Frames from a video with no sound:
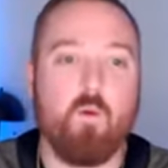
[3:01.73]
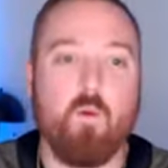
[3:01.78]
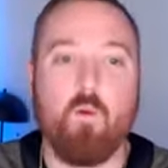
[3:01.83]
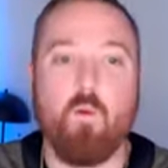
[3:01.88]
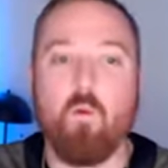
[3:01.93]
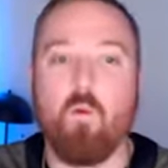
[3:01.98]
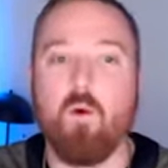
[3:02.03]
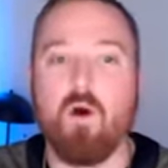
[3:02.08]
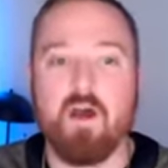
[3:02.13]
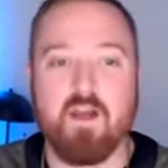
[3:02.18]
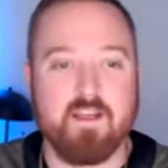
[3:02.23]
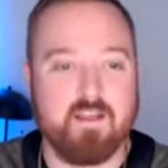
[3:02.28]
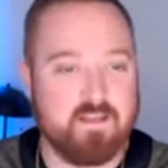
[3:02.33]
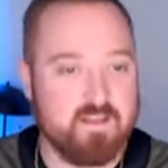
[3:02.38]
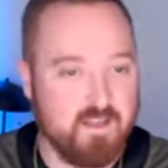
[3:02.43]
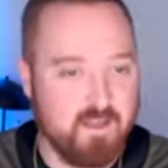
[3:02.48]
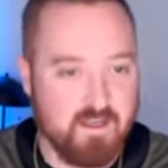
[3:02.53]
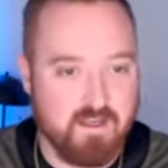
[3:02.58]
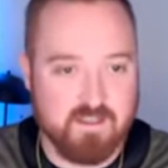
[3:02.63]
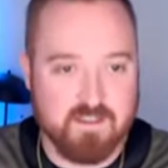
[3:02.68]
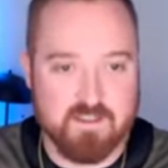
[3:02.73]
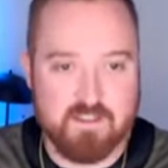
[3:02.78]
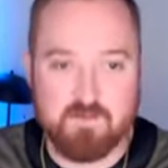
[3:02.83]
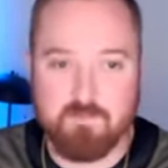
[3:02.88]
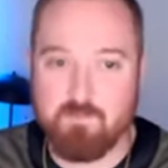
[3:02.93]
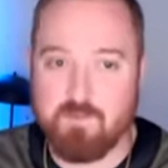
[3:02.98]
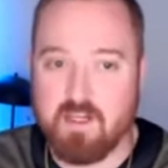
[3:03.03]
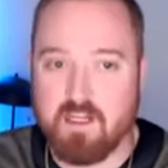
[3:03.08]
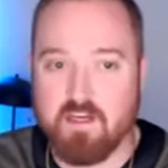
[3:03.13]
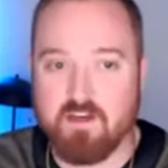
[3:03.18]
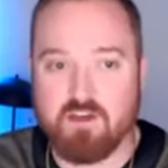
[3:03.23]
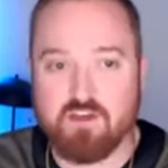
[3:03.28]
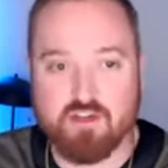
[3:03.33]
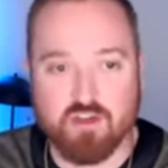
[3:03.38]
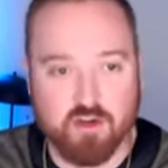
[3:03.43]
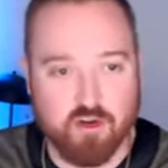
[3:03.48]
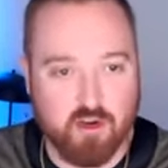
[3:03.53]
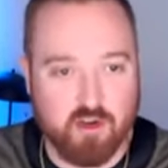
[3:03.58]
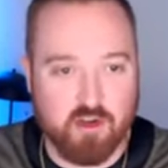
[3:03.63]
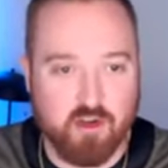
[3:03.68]
What does being a
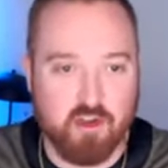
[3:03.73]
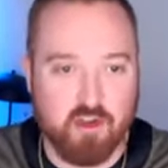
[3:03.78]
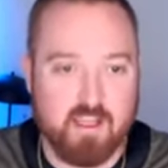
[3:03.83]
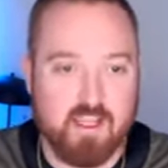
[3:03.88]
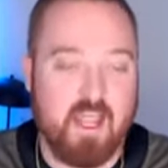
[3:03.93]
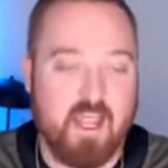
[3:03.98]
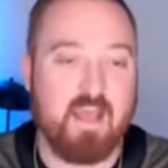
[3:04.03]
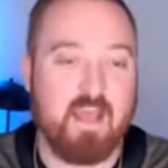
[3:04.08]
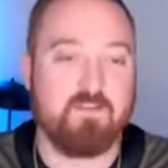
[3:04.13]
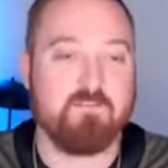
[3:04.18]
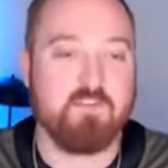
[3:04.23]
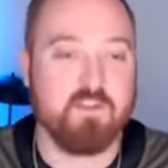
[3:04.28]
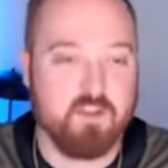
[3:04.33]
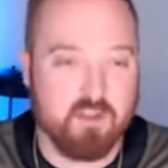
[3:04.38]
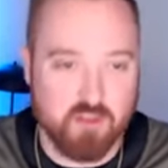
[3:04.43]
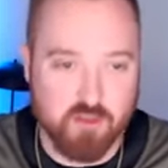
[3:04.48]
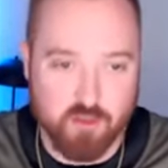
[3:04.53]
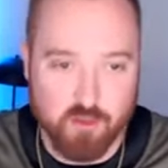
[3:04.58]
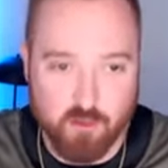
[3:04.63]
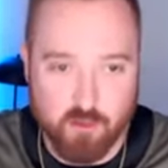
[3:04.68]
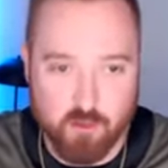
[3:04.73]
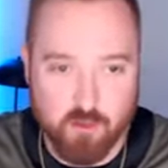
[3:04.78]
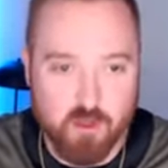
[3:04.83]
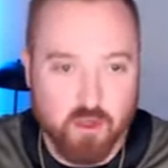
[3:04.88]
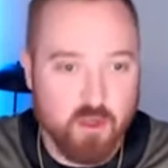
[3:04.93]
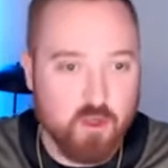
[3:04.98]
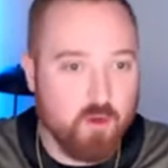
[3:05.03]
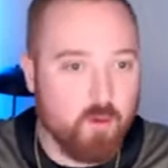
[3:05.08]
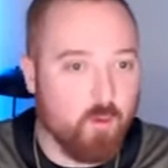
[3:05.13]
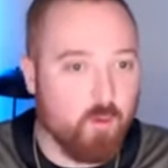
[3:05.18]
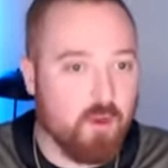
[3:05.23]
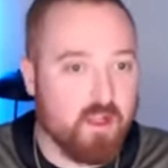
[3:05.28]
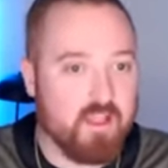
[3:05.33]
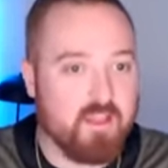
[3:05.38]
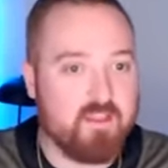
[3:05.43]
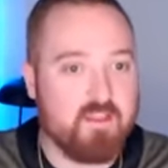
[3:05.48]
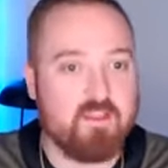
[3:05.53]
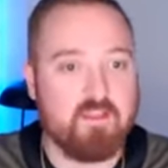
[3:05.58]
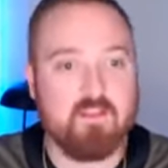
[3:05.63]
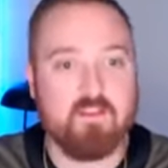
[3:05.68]
sugar cookie have to do
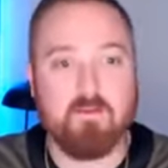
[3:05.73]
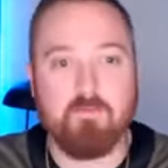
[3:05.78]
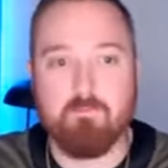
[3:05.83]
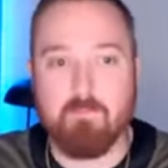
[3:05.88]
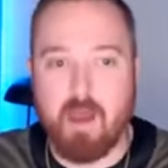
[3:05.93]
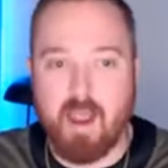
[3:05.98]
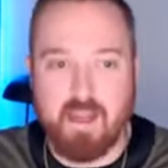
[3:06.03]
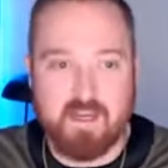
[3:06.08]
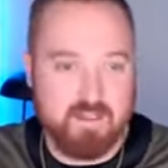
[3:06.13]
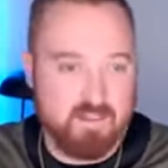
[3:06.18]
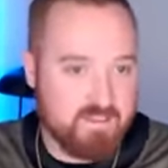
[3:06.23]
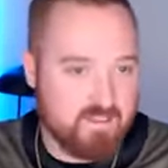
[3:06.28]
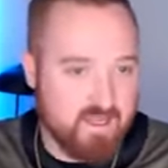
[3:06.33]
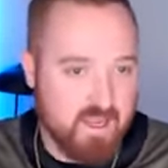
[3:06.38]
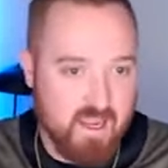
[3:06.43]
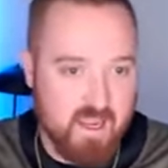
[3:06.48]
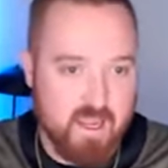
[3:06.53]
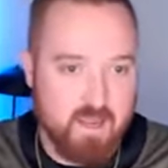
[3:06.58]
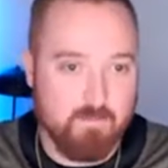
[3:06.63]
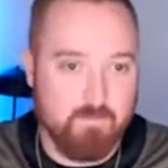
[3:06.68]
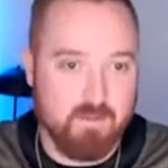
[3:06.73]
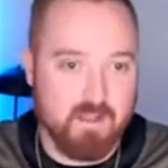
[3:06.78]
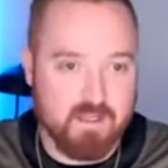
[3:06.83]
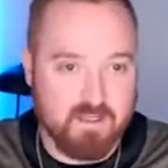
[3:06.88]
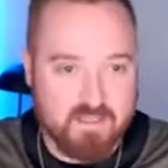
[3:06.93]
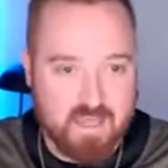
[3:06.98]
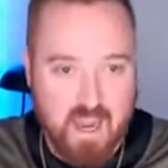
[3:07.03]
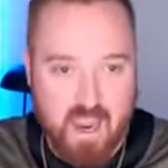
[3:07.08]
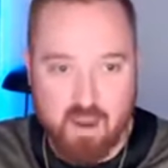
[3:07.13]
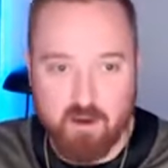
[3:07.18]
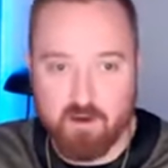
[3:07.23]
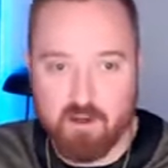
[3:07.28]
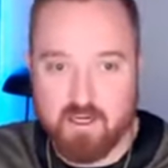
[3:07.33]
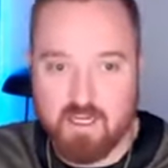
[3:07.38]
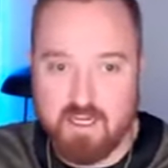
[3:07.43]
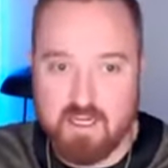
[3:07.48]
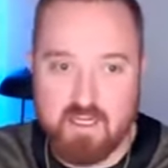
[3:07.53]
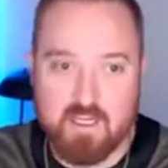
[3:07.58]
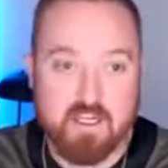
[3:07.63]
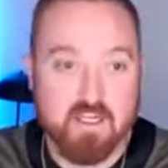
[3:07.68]
with mindset,
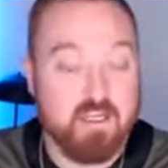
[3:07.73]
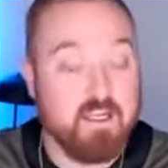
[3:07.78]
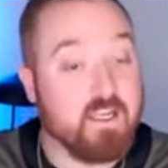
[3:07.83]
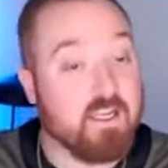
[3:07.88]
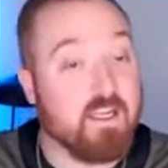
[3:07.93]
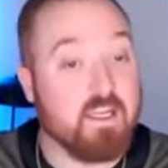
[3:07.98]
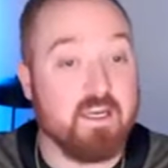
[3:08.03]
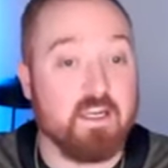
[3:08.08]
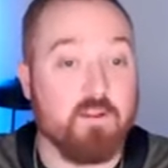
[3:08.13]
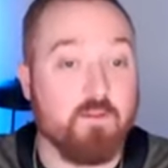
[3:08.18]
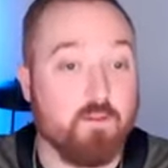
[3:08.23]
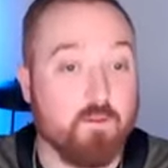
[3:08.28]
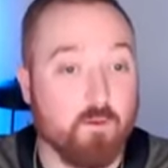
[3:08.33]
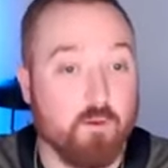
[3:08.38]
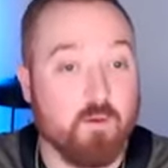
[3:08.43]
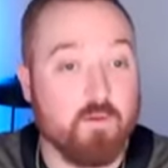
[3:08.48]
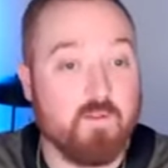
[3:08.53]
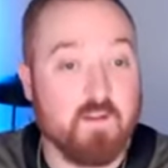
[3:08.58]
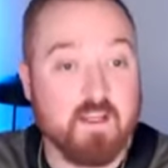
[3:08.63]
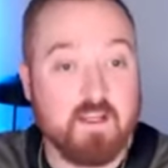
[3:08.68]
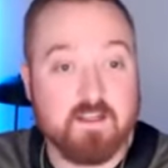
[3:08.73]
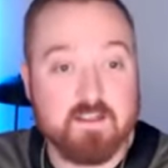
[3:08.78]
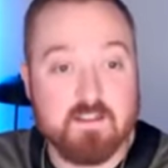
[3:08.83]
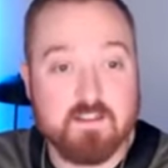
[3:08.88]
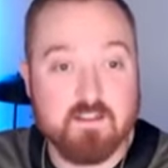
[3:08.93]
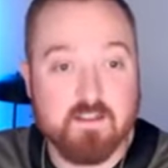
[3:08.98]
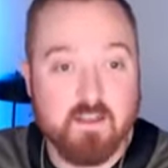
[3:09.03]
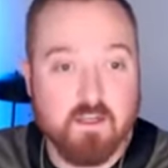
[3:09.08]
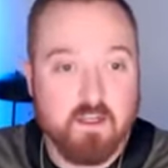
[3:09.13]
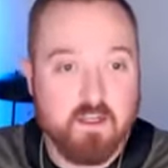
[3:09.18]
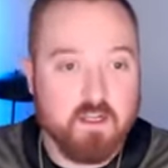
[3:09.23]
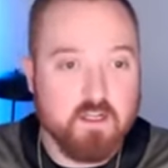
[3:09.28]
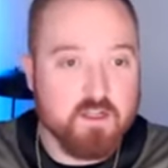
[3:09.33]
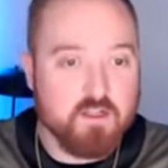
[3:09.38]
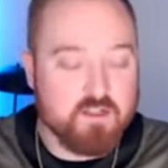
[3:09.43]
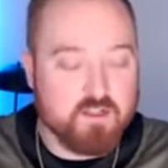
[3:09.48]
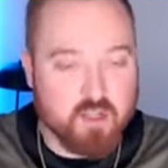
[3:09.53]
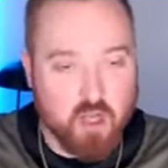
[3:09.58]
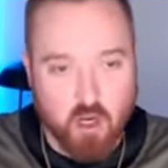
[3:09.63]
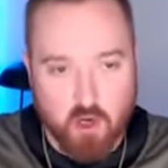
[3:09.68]
mentality, getting through things?
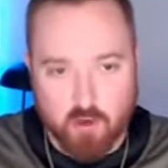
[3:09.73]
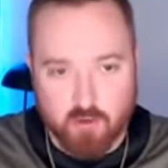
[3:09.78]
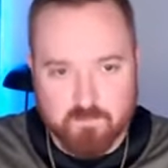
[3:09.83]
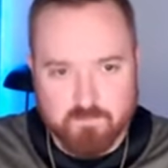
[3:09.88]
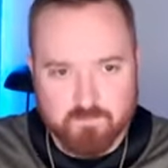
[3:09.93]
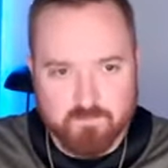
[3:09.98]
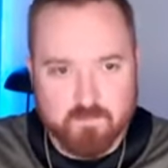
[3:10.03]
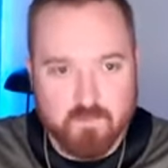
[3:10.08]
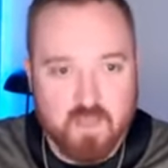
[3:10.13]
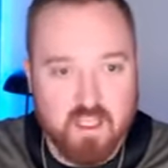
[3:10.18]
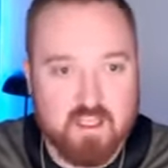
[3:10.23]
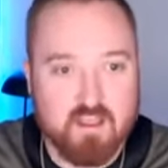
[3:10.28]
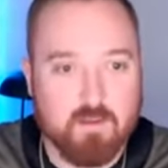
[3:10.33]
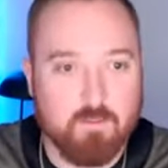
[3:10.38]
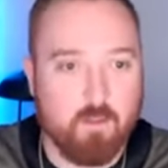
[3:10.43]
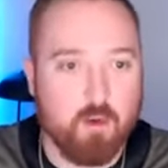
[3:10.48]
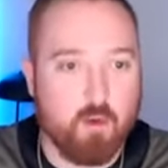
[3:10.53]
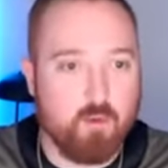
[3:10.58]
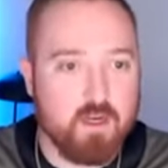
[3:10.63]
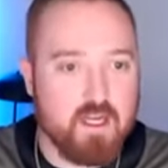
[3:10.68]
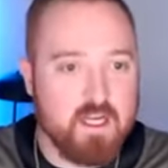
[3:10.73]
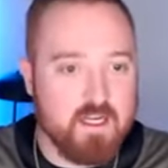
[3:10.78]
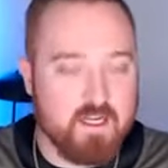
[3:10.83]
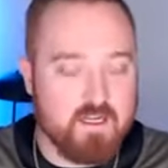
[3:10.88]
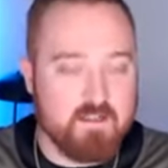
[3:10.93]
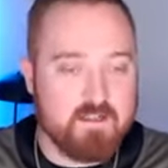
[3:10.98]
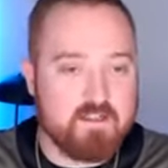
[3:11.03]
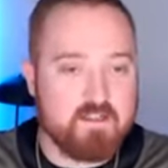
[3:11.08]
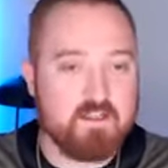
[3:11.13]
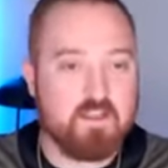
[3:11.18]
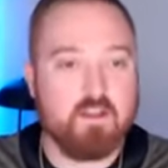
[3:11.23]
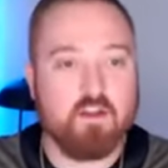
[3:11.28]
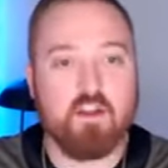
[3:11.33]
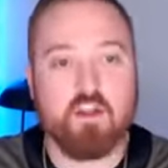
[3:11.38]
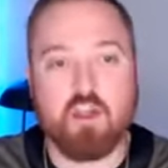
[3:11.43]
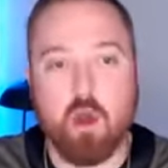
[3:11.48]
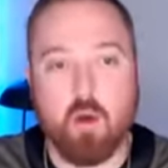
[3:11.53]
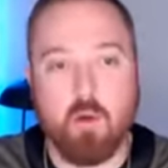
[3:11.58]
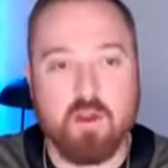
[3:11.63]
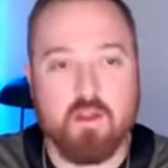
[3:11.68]
So, in the Marines,
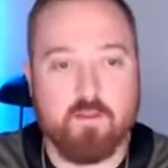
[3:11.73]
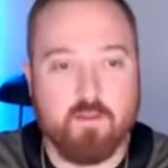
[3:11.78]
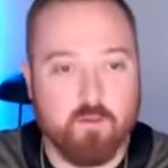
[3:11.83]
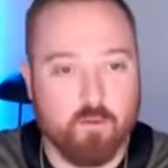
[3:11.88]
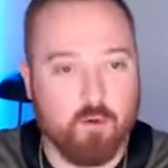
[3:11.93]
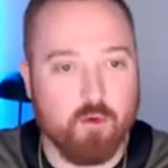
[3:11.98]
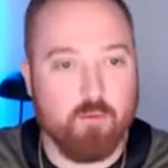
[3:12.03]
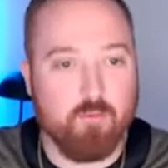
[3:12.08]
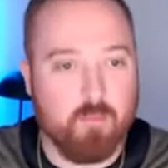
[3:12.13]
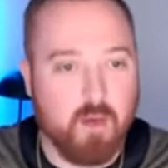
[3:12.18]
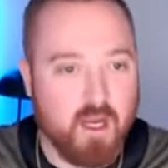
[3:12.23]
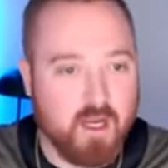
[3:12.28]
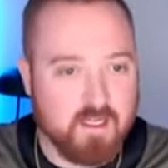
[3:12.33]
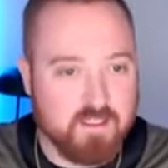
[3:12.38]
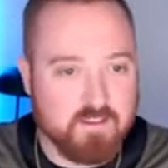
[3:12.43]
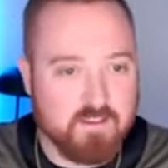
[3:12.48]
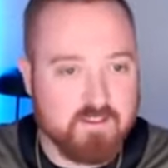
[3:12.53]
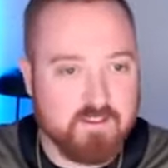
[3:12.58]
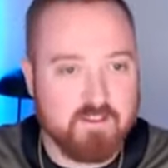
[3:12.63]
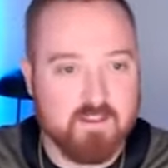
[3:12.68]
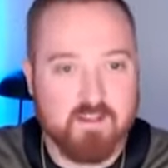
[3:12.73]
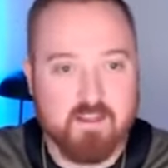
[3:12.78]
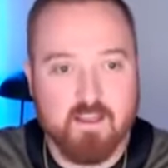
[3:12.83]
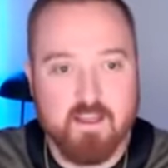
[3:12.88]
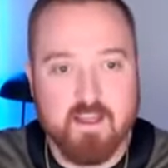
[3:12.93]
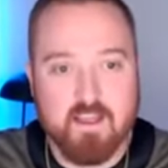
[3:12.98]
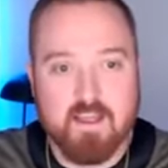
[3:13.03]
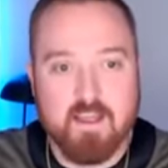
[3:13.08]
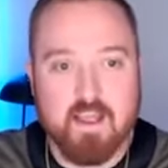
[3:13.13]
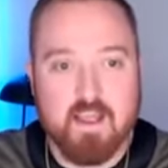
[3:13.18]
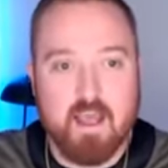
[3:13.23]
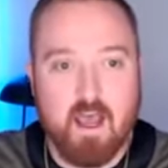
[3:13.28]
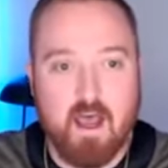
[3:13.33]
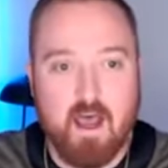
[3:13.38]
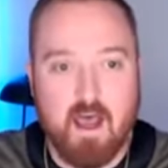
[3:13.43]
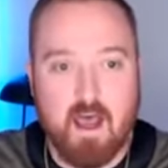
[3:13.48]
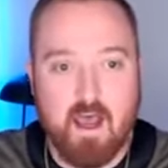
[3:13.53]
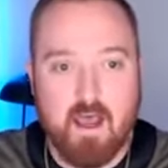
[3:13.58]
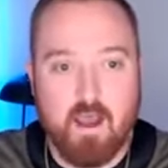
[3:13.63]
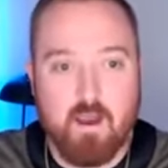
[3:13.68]
going through BUD/S,
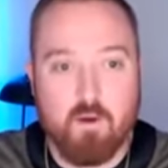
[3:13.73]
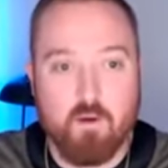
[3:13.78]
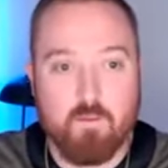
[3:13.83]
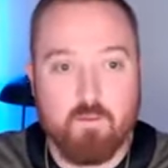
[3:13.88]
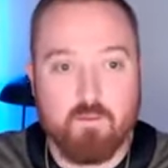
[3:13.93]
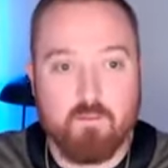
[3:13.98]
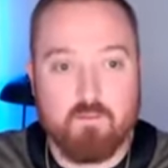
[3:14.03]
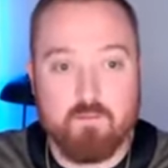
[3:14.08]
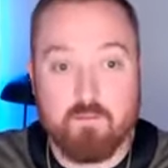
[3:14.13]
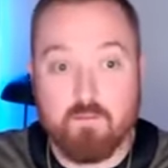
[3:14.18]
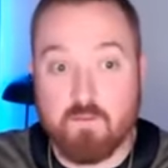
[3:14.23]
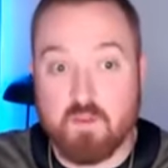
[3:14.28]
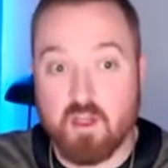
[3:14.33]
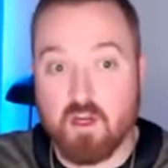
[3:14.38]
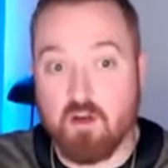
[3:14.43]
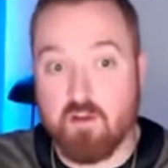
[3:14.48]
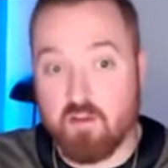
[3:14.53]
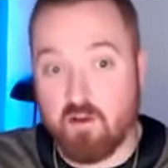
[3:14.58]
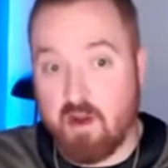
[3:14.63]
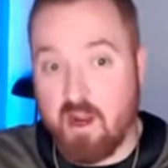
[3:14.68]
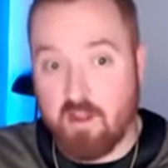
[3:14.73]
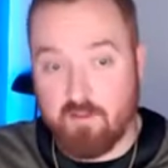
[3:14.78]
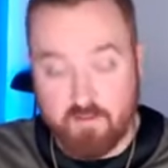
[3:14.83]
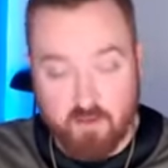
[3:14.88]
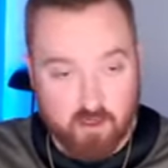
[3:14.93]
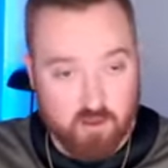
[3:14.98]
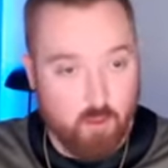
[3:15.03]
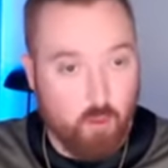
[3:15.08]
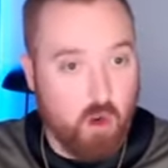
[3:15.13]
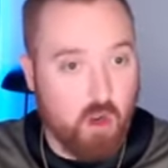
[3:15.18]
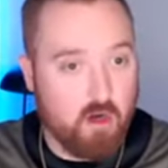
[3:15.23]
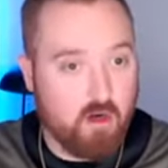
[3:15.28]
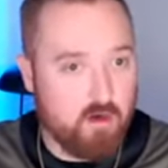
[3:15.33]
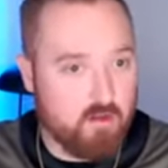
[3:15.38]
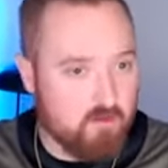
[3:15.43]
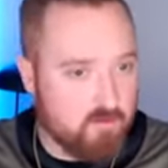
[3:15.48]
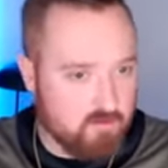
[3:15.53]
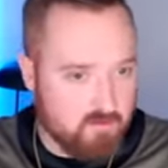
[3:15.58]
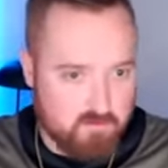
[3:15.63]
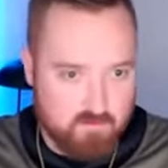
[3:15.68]
uh, they're they're out there in the water.
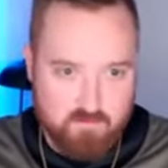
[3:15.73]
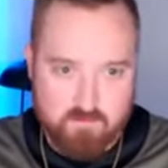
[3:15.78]
They're